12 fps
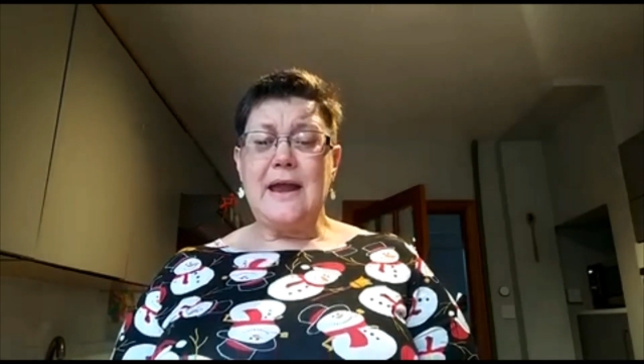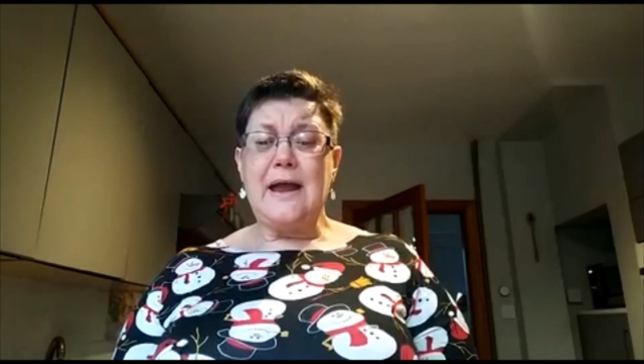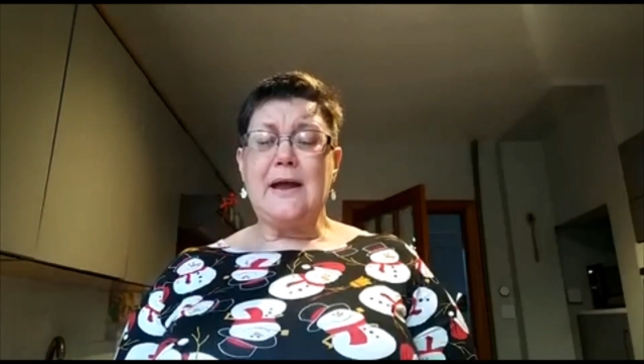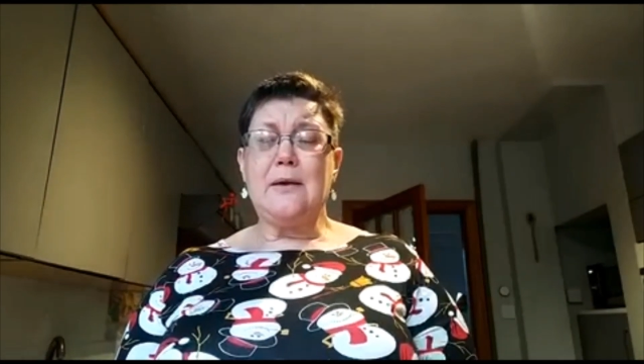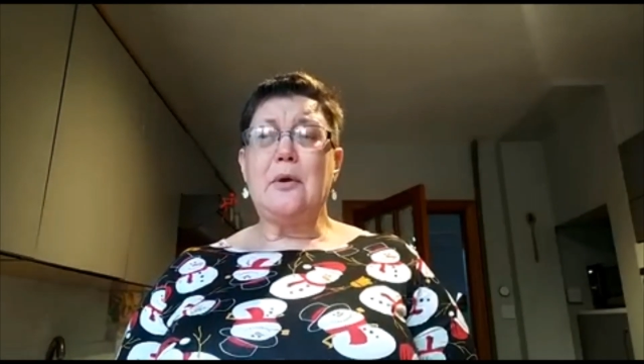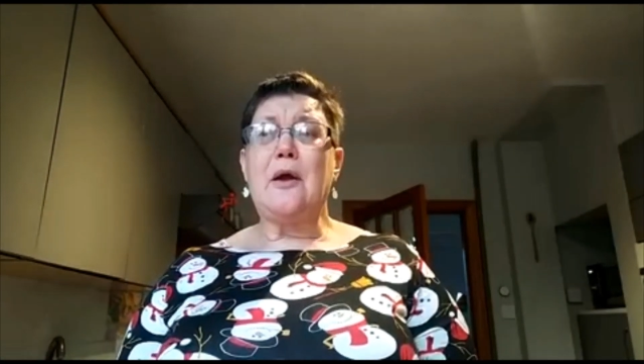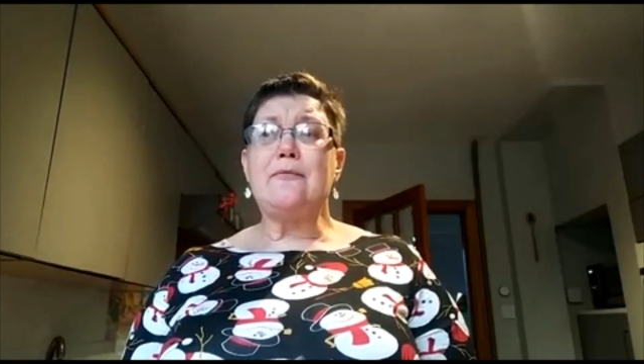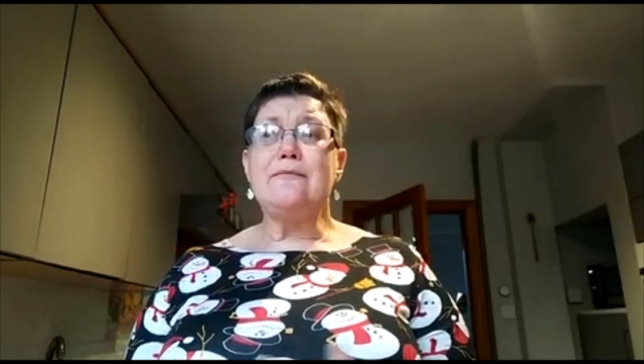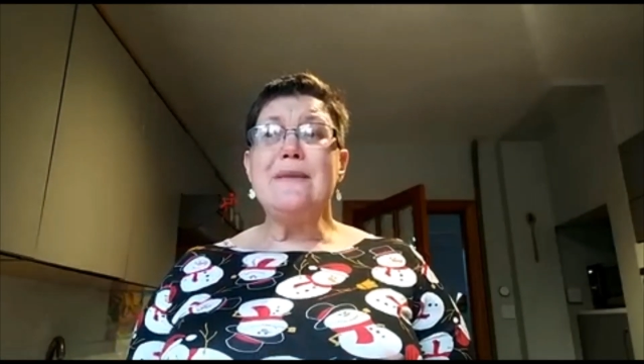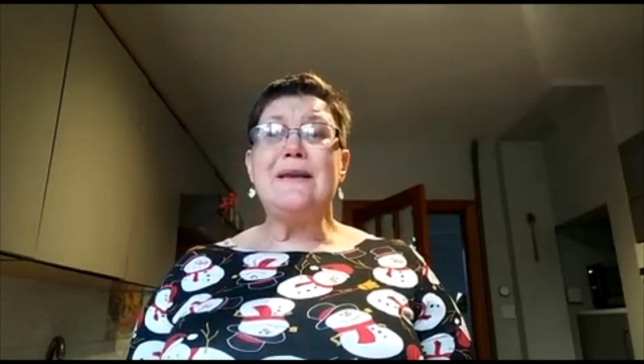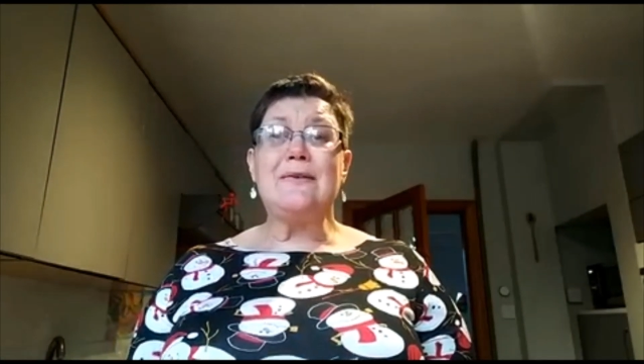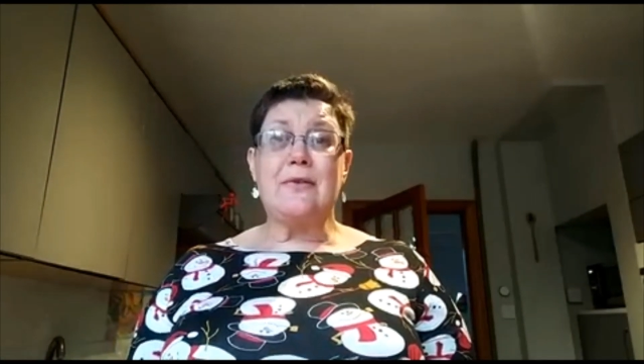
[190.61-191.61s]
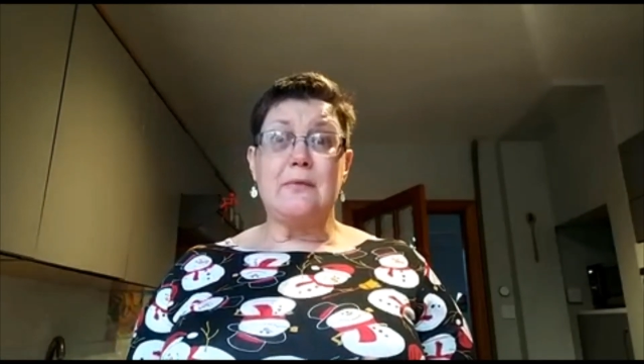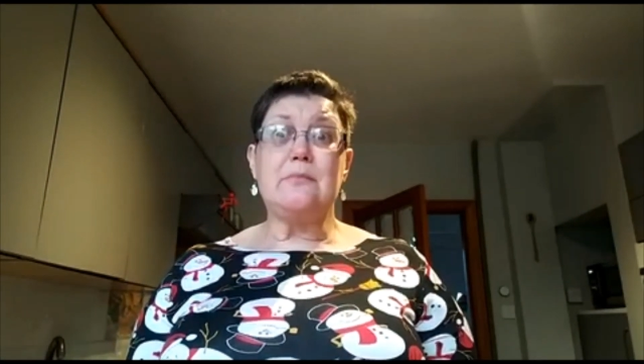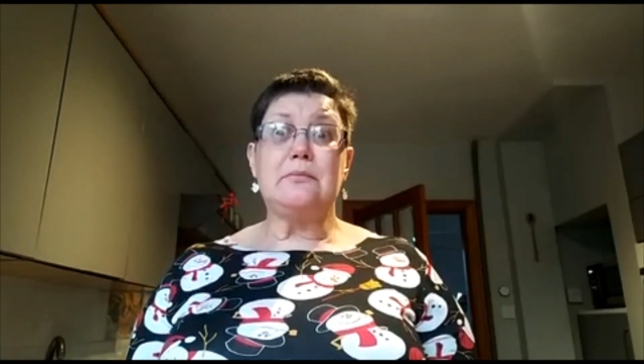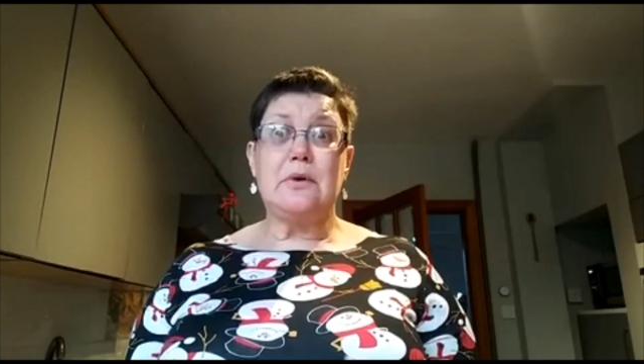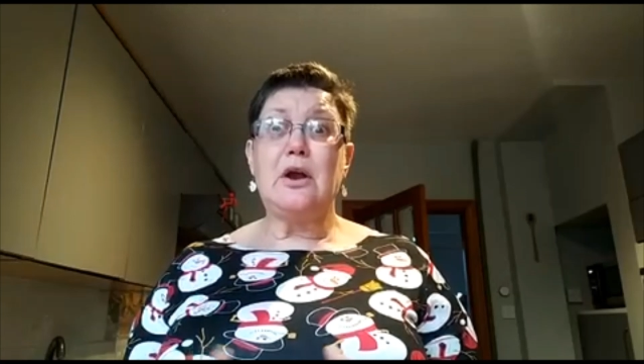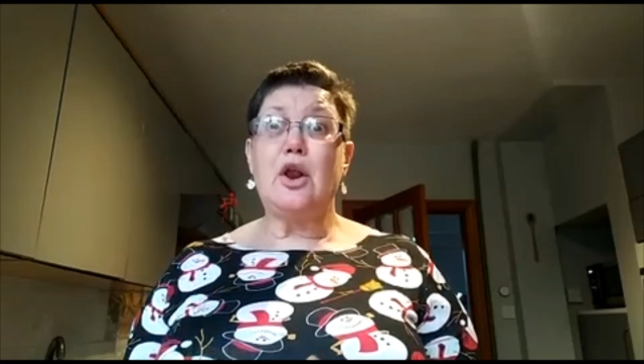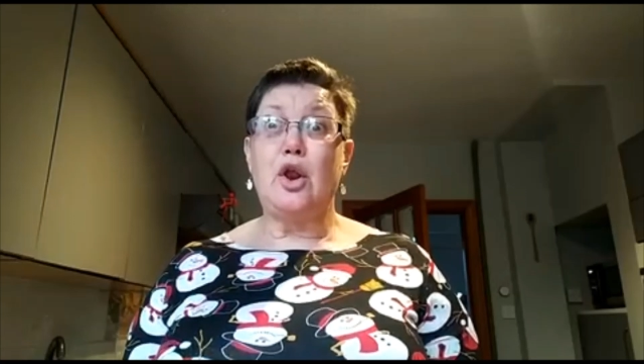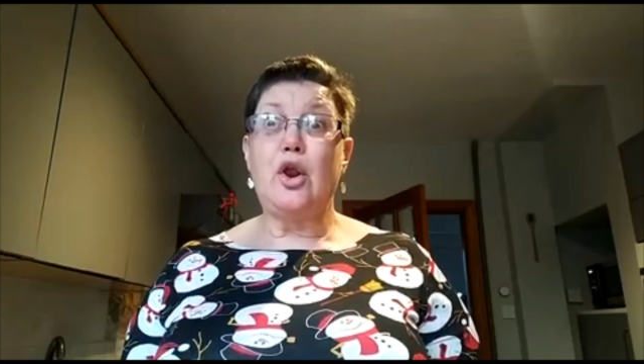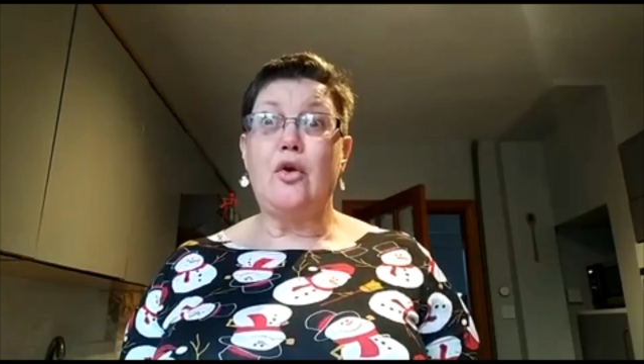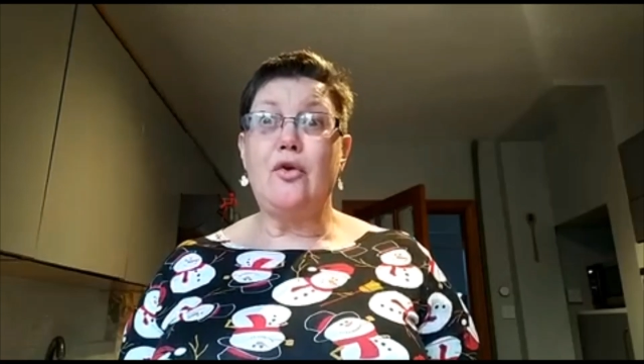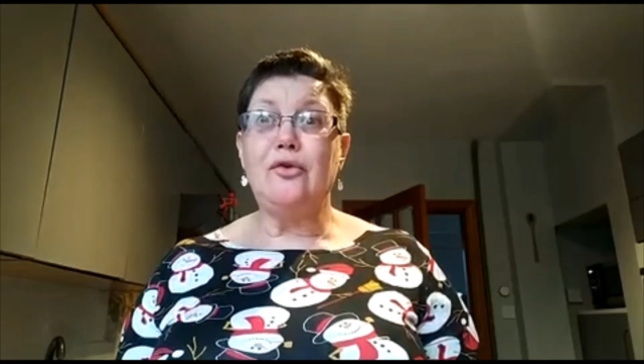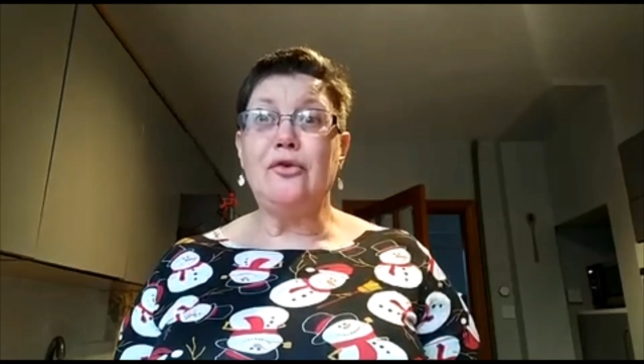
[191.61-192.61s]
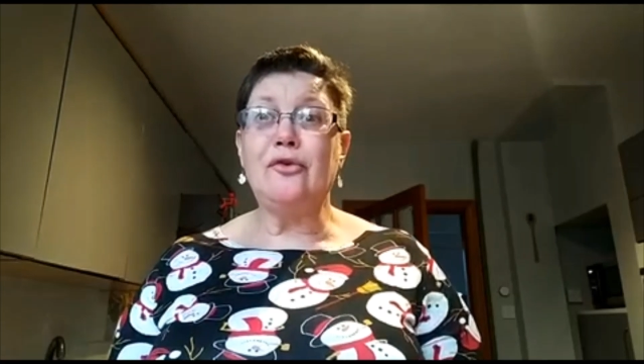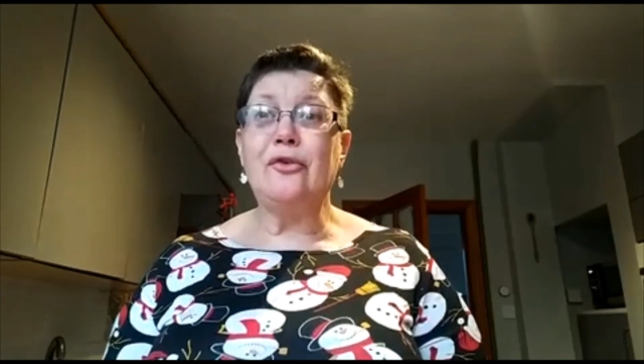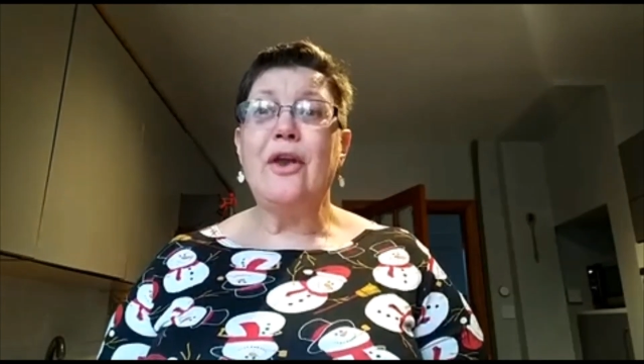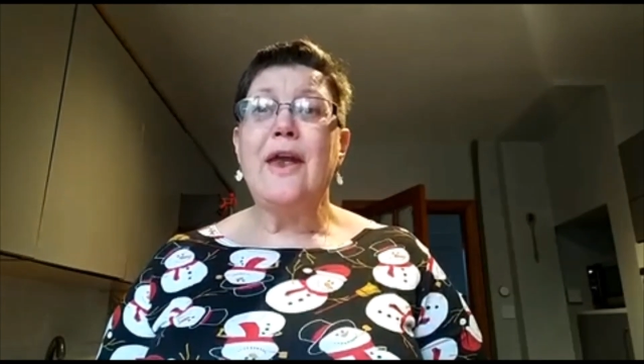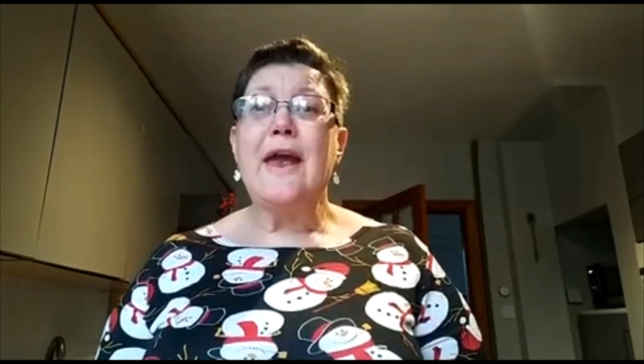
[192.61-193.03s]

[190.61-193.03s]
I've missed them lots.